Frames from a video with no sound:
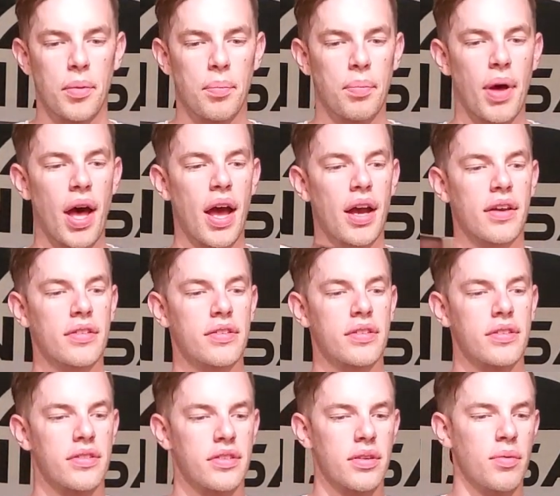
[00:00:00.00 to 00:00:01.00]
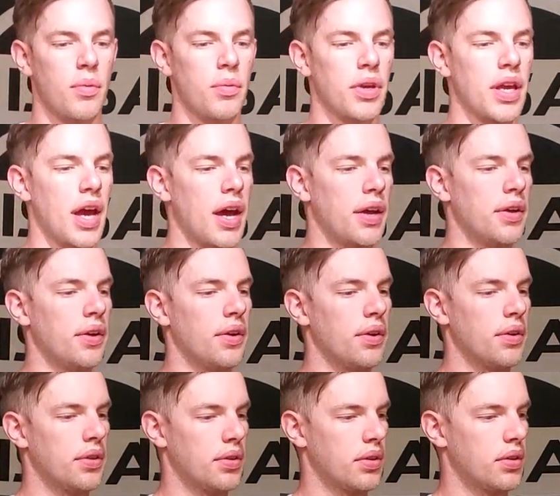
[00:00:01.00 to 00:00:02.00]
the box and see what we got
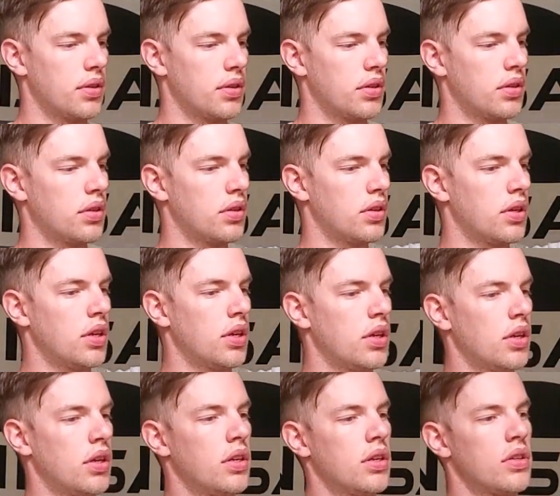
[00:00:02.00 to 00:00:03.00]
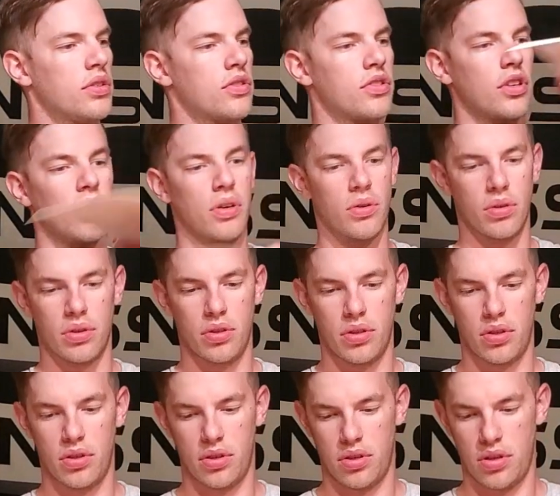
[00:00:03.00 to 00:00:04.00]
here. So
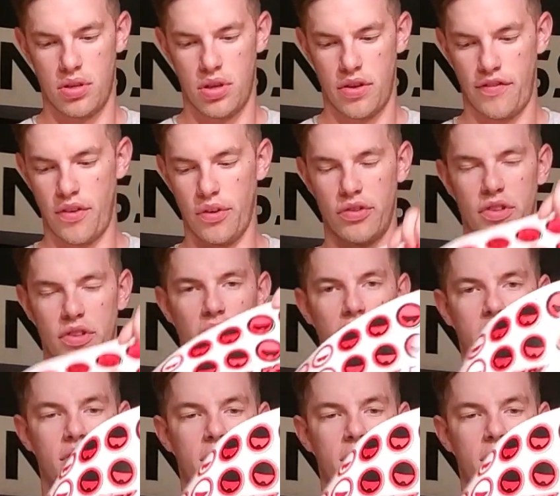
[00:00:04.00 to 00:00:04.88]
first thing